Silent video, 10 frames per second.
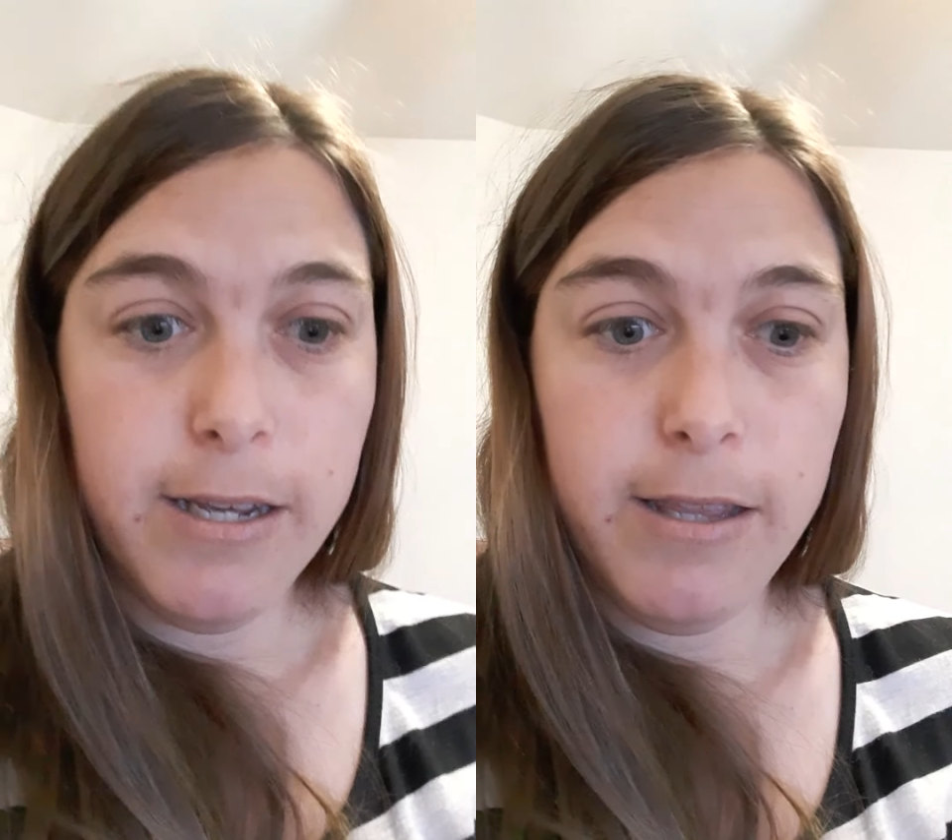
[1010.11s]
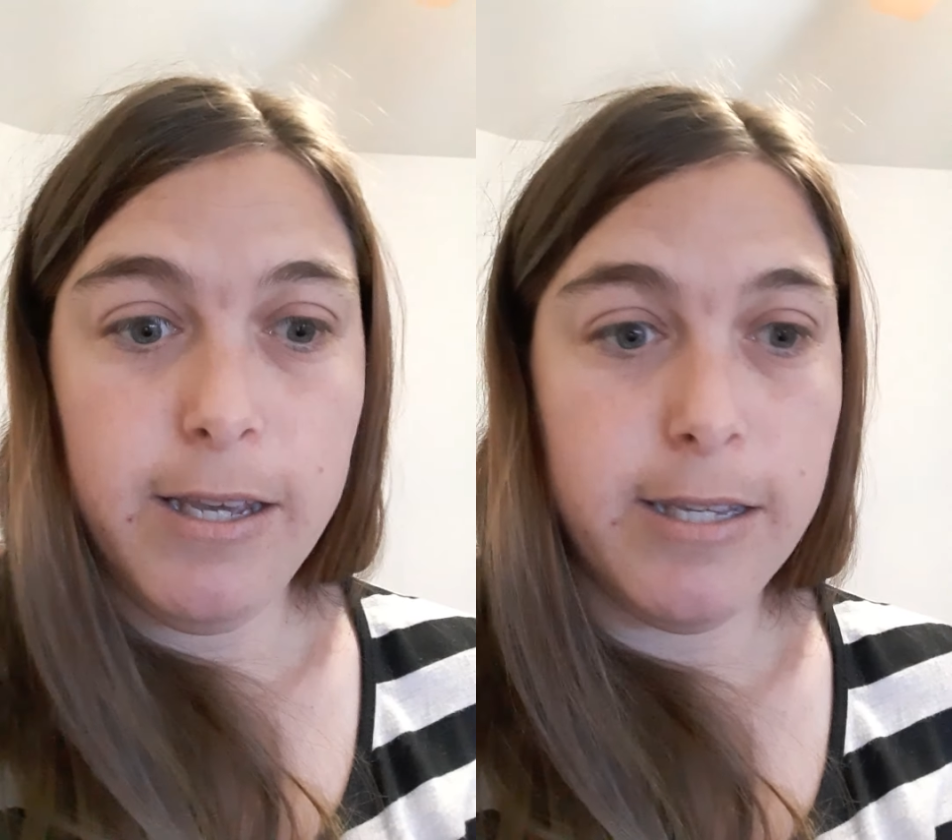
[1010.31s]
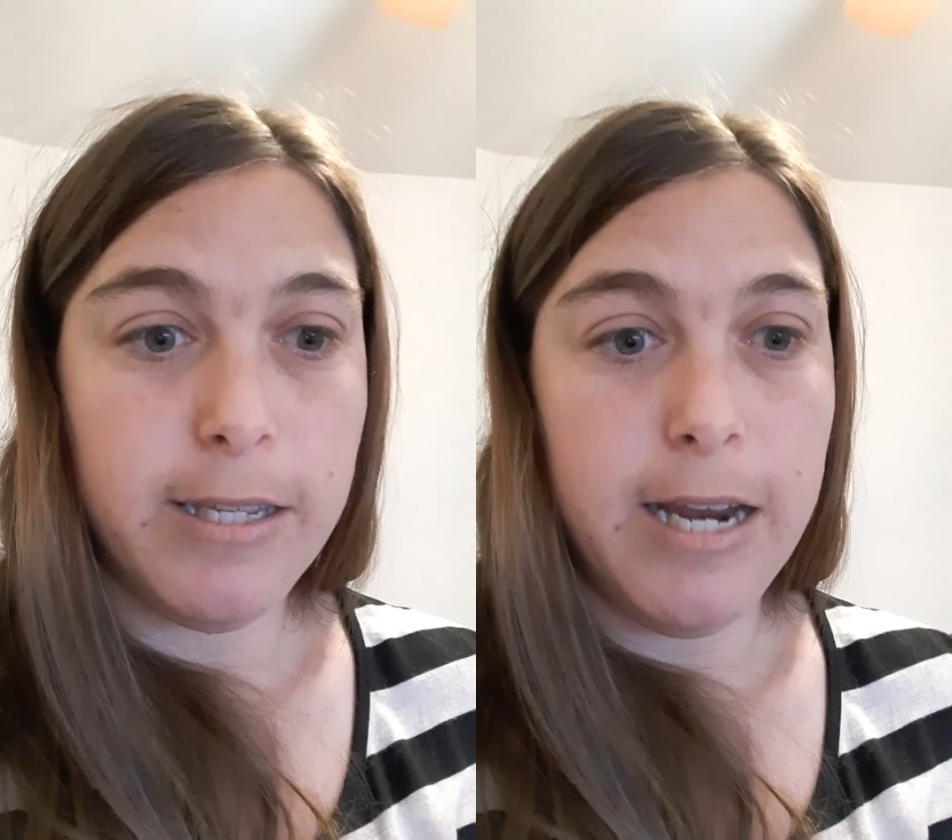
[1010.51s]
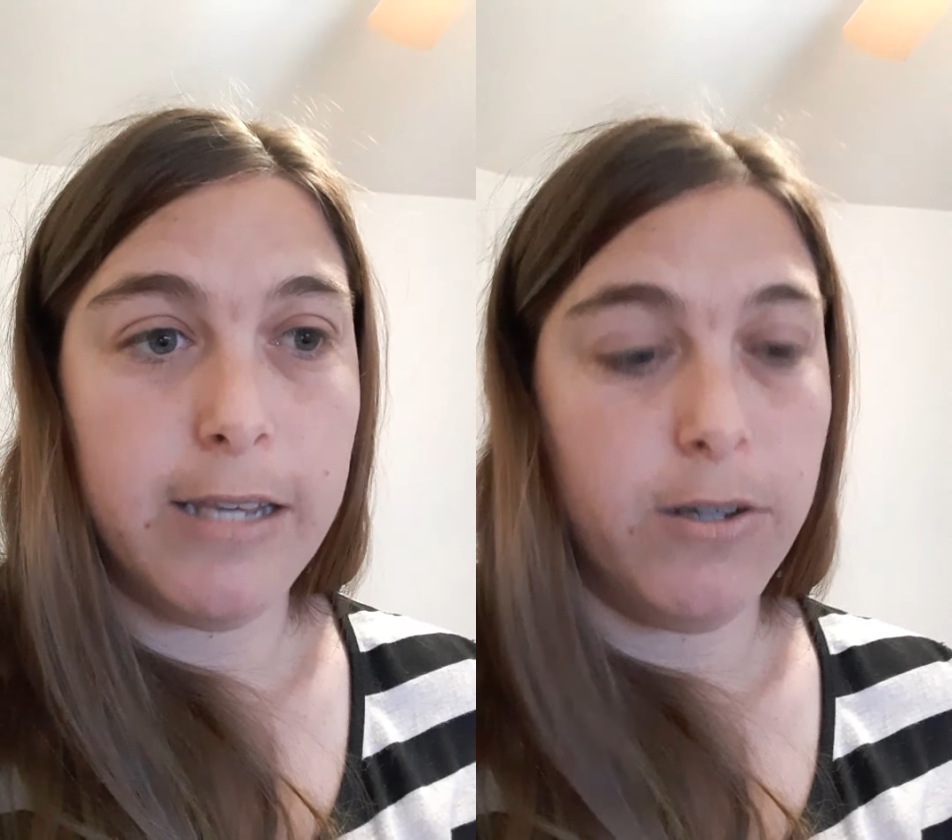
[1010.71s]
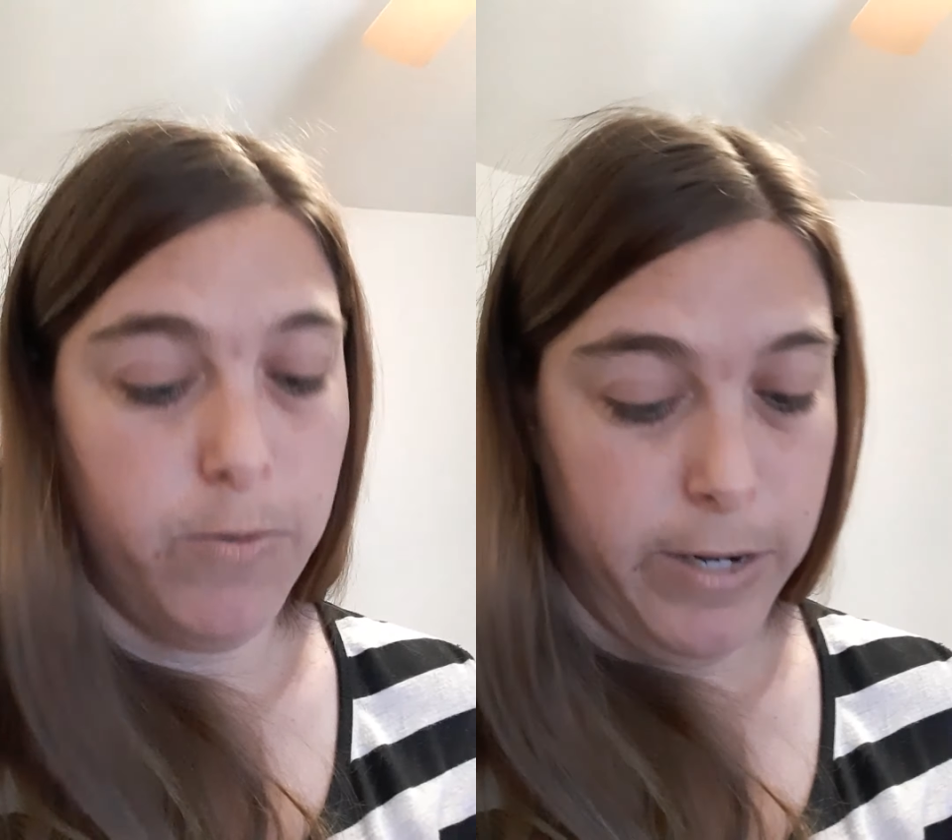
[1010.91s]
These
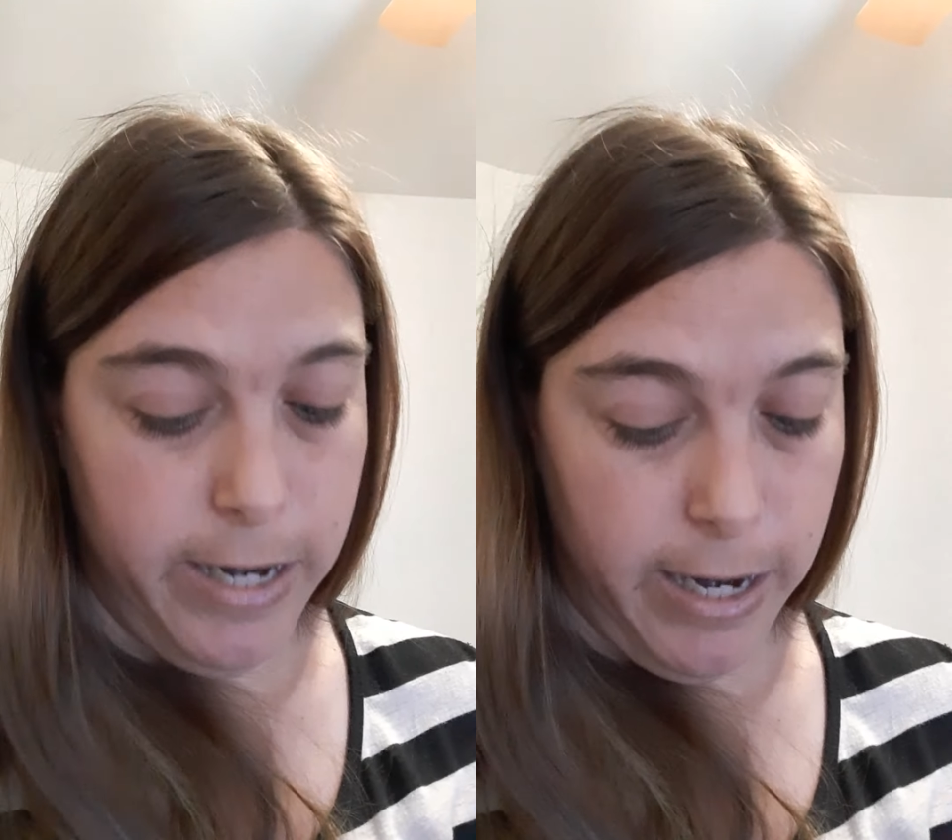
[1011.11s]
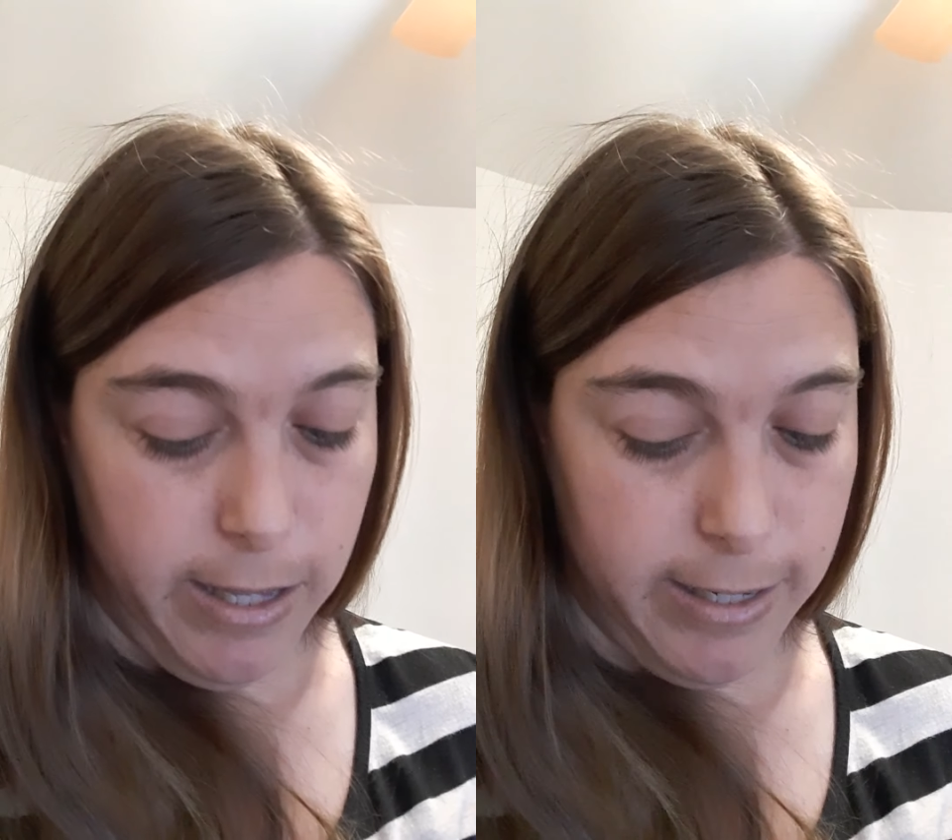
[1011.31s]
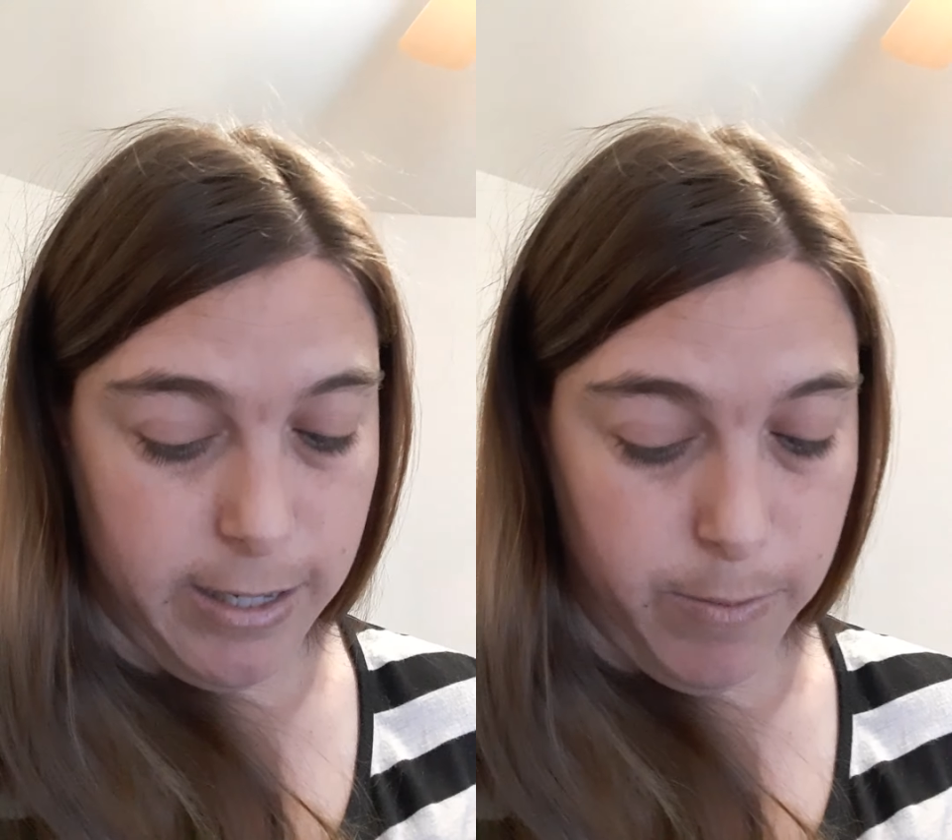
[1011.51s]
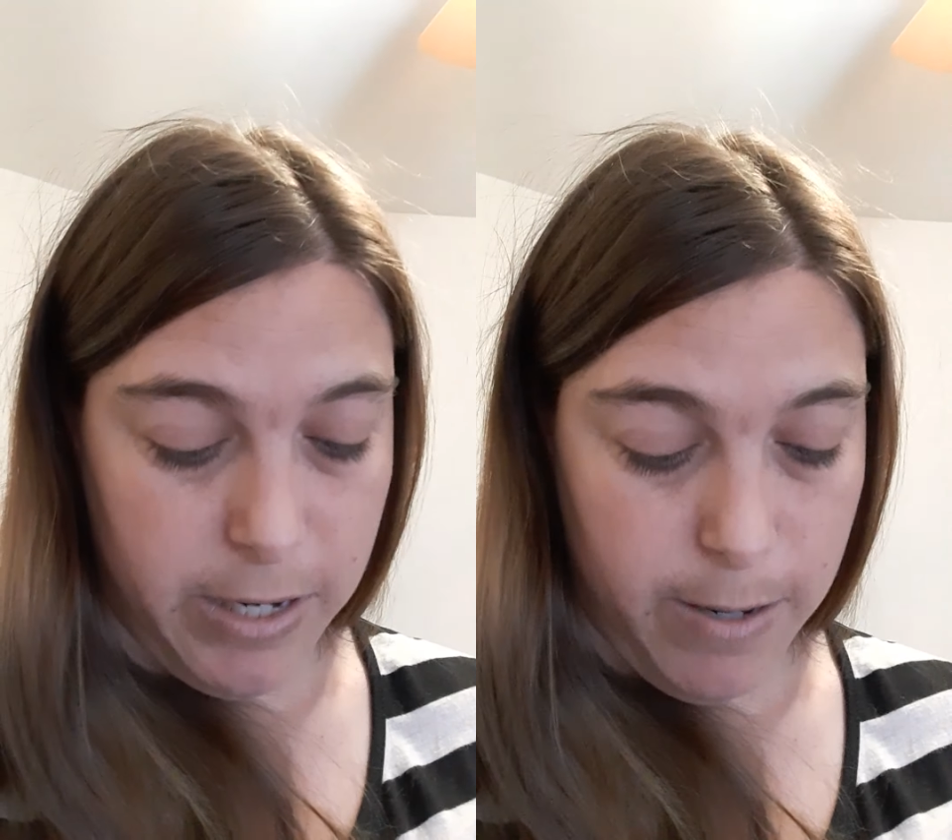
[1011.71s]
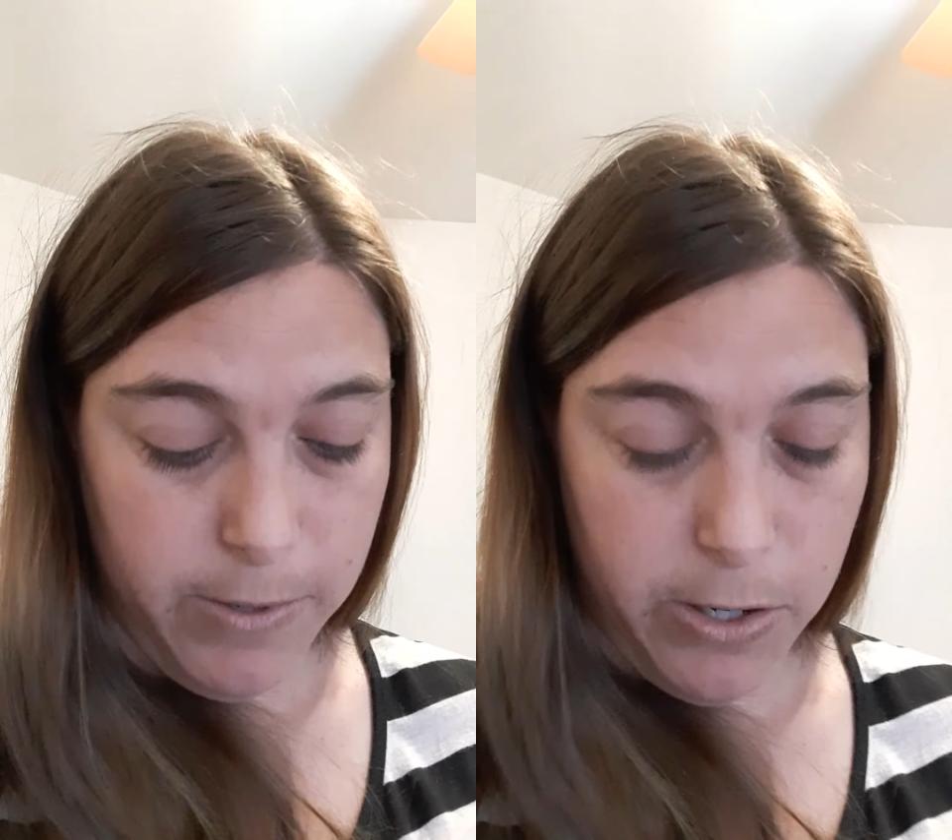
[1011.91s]
snakes are ridiculous sometimes,